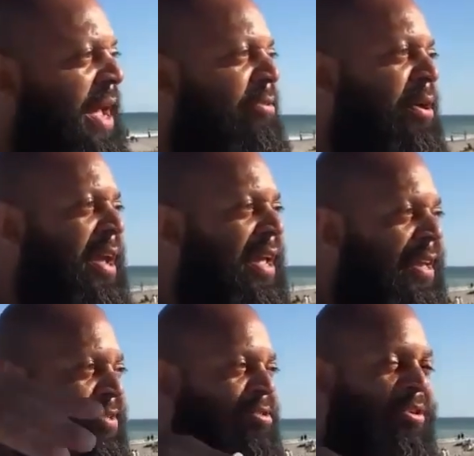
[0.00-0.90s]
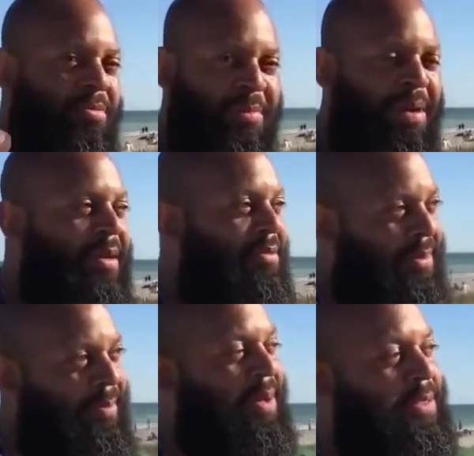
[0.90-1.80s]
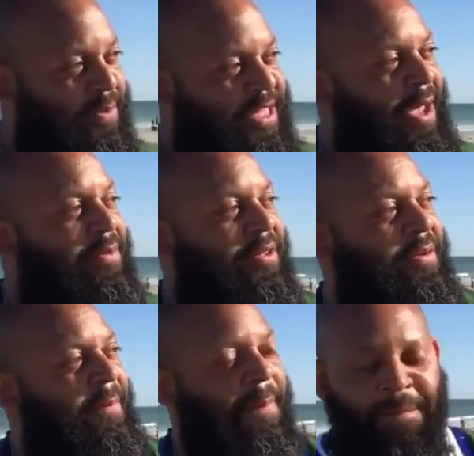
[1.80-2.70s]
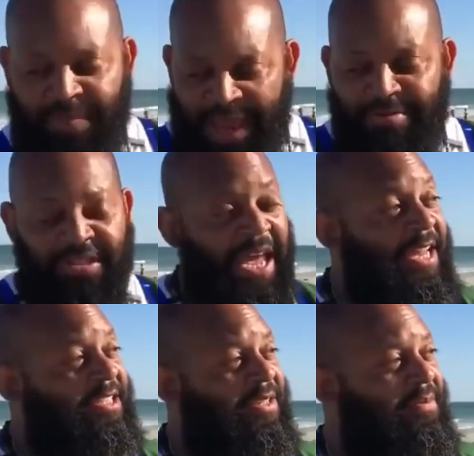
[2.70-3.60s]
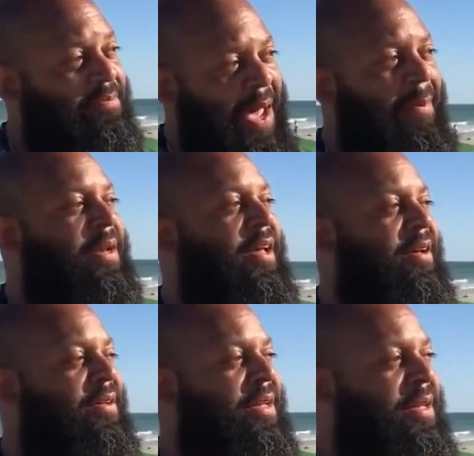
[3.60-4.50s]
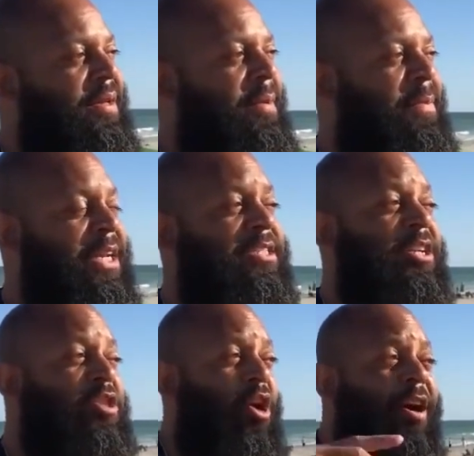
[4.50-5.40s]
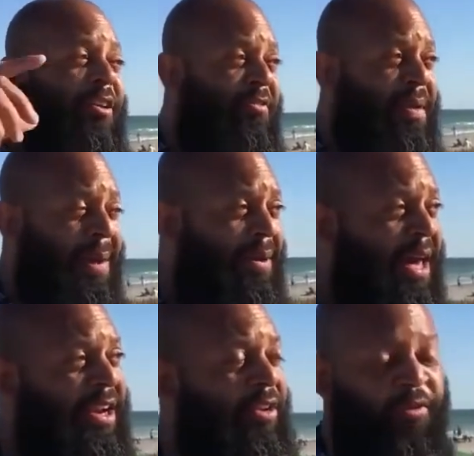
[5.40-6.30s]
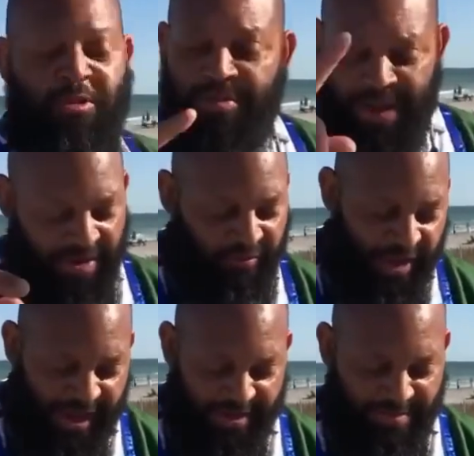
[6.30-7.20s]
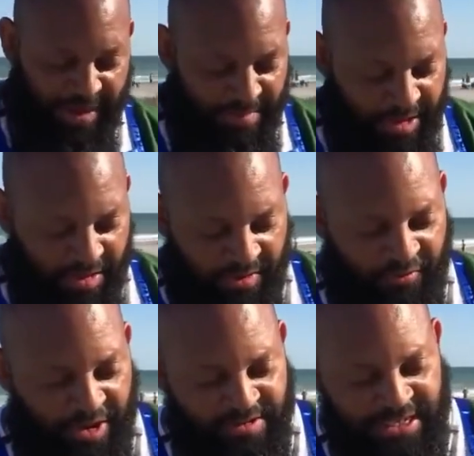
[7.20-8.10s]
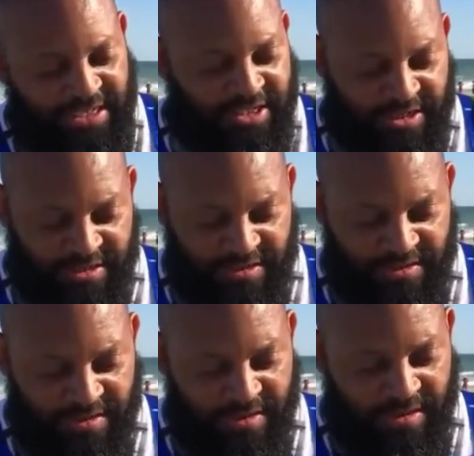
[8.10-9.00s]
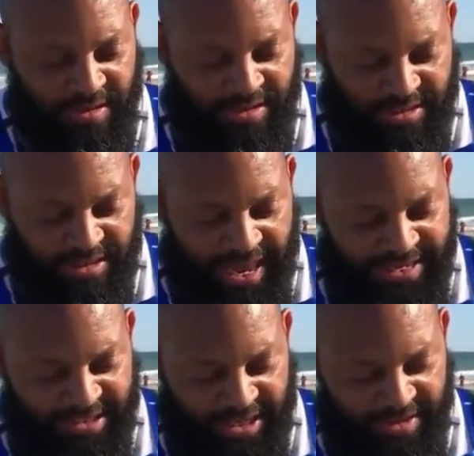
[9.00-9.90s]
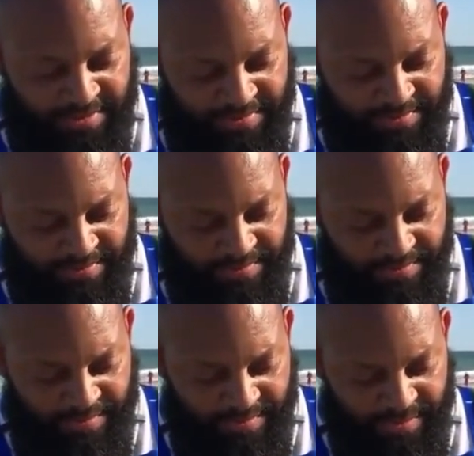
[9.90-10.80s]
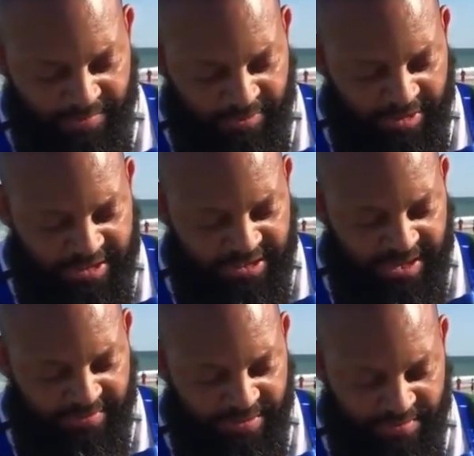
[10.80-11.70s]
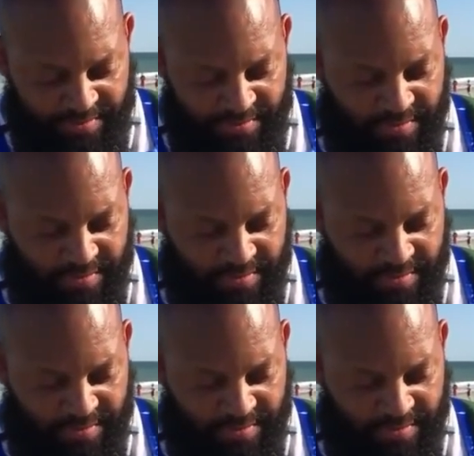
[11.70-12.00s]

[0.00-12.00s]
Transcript: there in Iran, you know, Mesopotamia. Mesopotamia. That was ancient Babylon. But it's a daughter of Babylon in the future. Matter of fact, let me I'm gonna go there first. Listen to this. This is Isaiah 47.